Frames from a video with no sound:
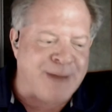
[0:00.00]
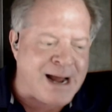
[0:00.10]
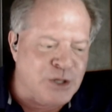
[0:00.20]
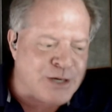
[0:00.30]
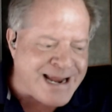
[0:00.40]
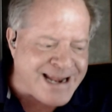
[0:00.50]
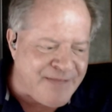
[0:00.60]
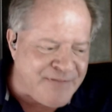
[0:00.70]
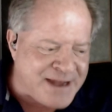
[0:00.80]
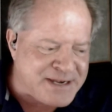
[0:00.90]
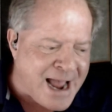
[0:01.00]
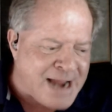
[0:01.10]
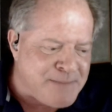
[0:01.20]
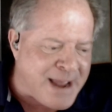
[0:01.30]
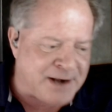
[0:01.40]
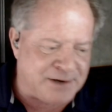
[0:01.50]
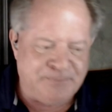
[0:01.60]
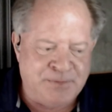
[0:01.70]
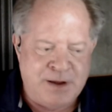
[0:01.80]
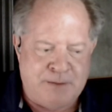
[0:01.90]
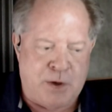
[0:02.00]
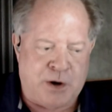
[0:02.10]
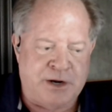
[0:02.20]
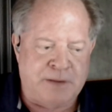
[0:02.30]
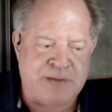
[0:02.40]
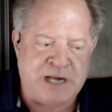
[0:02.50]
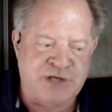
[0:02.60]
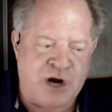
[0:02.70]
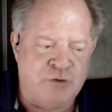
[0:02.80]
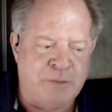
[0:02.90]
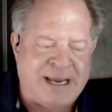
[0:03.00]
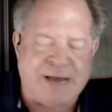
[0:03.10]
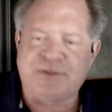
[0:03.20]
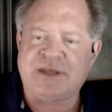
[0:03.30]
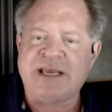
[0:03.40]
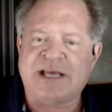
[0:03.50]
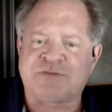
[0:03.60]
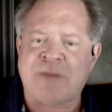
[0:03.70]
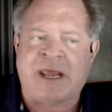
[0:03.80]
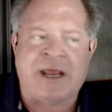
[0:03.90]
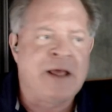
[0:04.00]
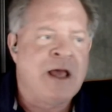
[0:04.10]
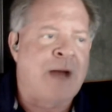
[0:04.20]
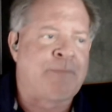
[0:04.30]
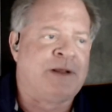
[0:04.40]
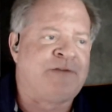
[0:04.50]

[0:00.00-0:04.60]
looking at that nine panel market update chart. We'll begin with the ES Mini, upper left